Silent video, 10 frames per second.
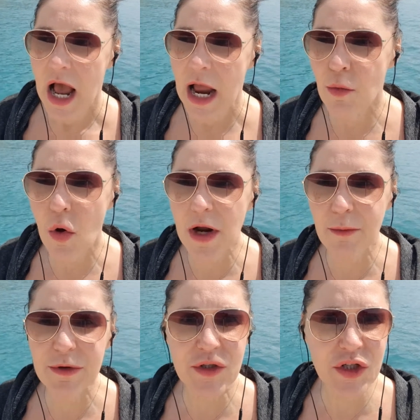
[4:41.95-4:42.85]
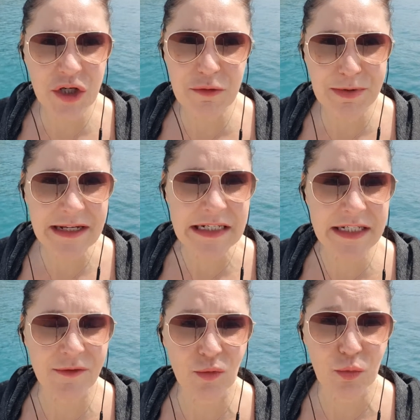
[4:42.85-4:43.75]
I woke up with two
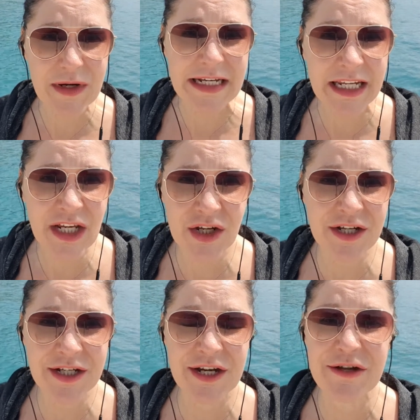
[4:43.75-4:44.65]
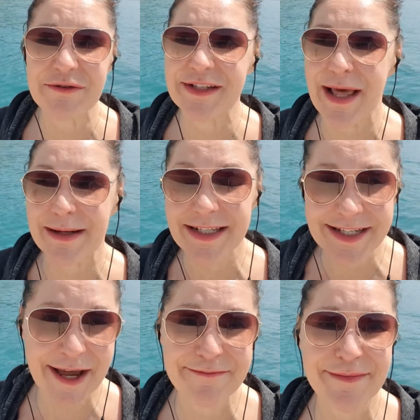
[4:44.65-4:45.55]
pieces of really good news that
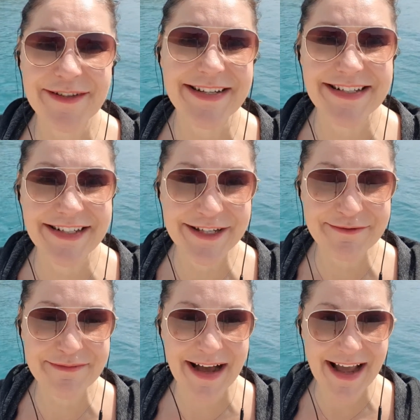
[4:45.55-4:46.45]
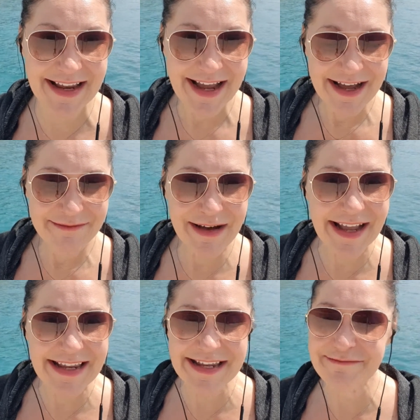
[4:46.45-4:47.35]
tumbled into my,
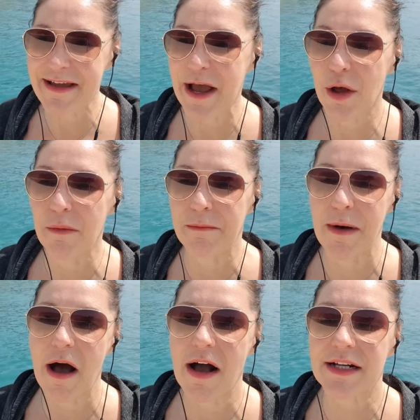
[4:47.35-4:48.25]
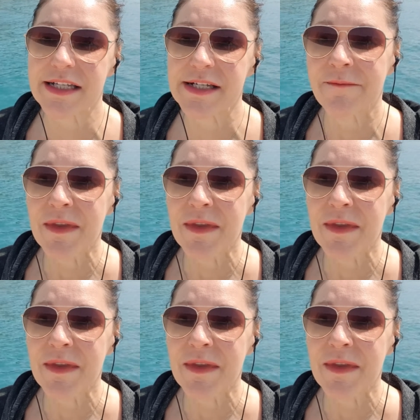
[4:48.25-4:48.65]
my email box.